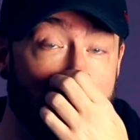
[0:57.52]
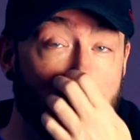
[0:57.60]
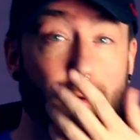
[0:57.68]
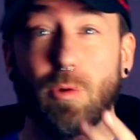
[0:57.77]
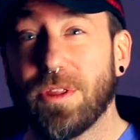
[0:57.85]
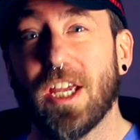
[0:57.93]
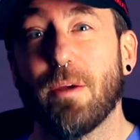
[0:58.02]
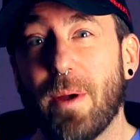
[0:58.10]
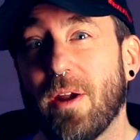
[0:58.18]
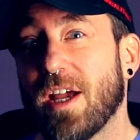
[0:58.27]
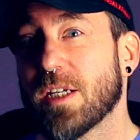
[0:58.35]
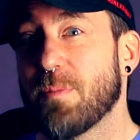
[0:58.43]
The cool thing
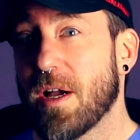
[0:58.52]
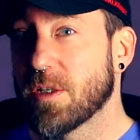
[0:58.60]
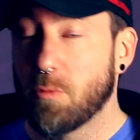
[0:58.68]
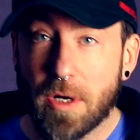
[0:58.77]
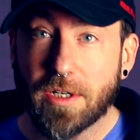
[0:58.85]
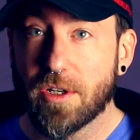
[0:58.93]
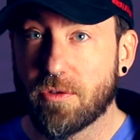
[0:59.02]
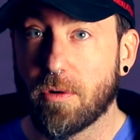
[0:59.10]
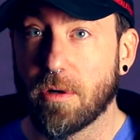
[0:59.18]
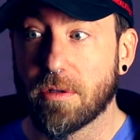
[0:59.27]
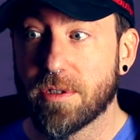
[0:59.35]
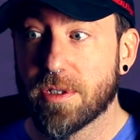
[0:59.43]
about Xbox One
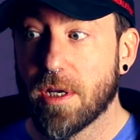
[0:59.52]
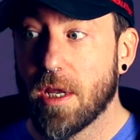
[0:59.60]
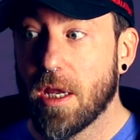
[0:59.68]
controllers,